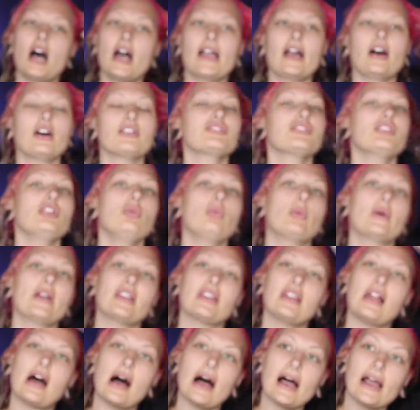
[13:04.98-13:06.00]
I also
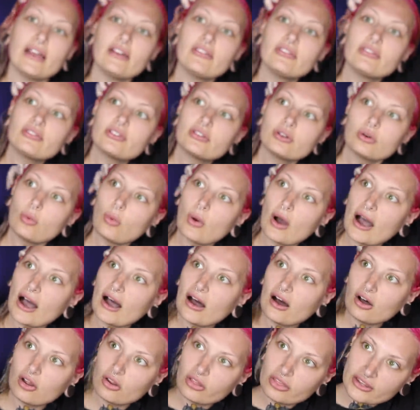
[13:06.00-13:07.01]
went live
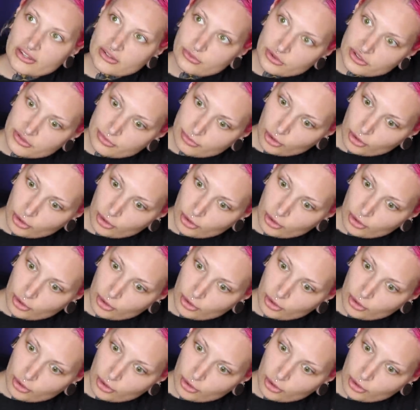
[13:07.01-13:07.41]
while this was